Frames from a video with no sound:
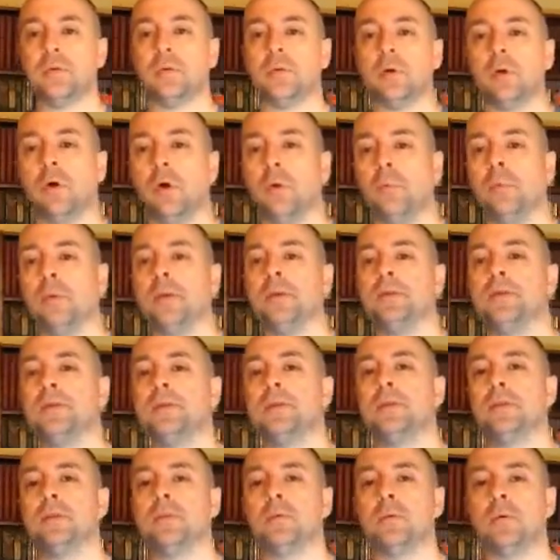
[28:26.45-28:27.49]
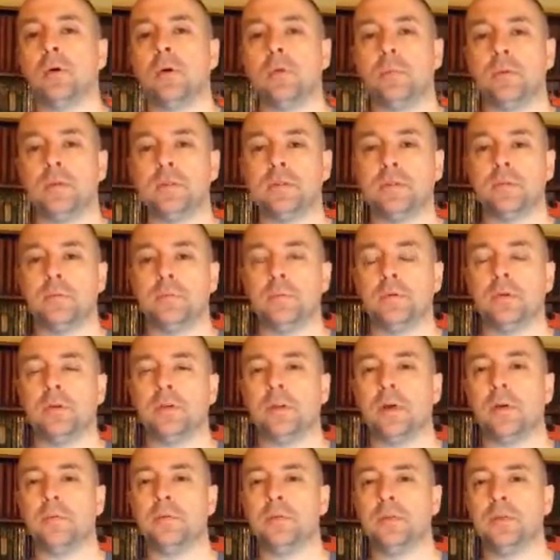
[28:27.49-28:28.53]
We're hoping to build
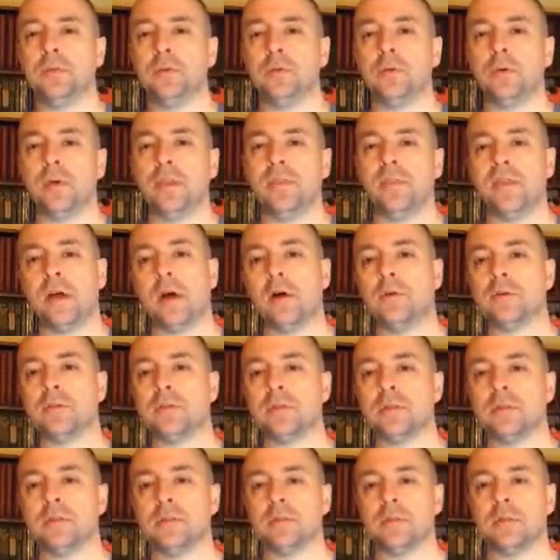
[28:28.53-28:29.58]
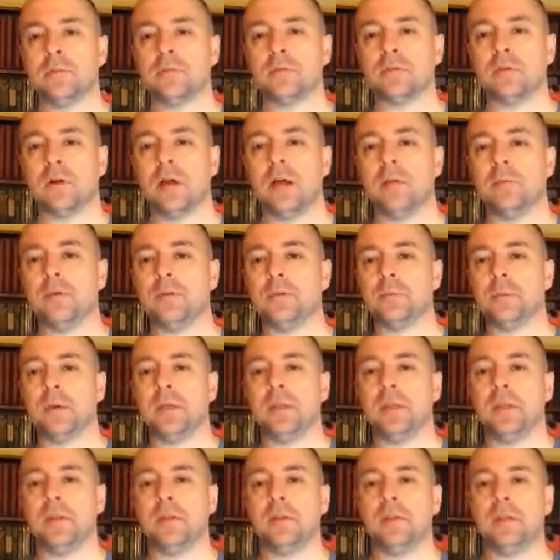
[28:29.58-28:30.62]
up to 1,000 subscribers by
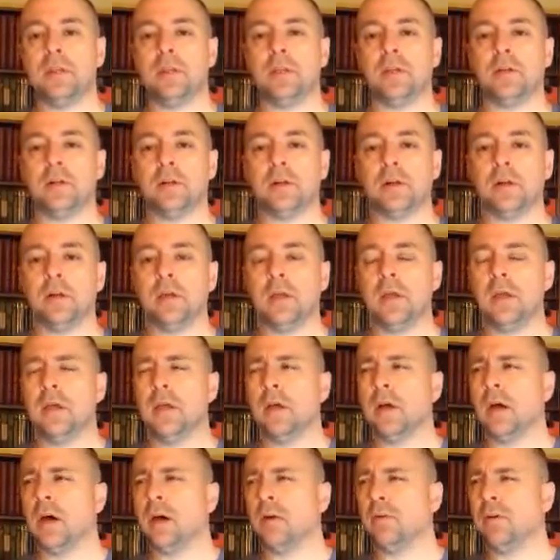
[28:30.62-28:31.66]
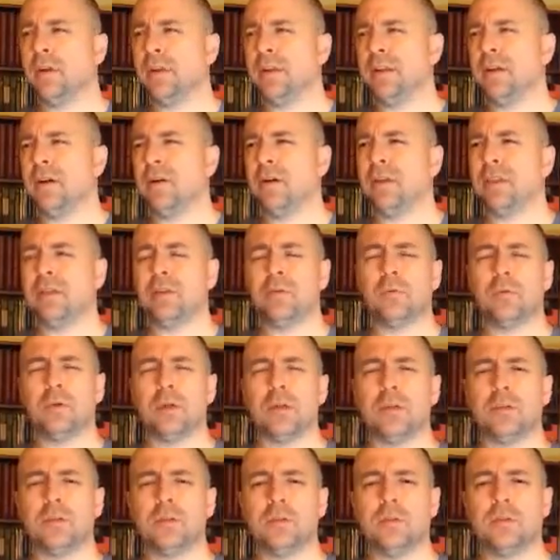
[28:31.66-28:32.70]
the end of the year. Right now, I think we're
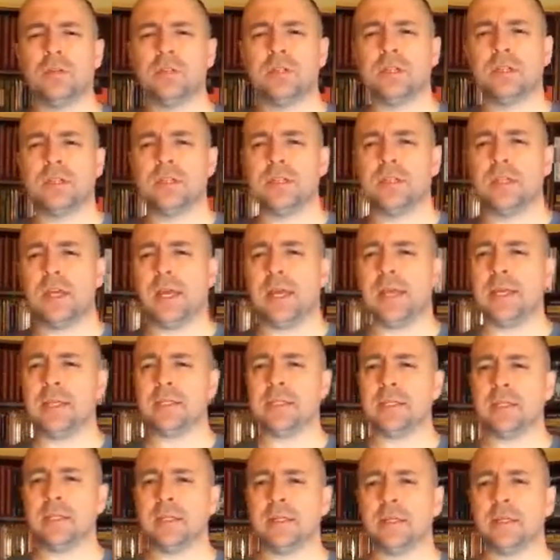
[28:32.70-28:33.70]
at 268.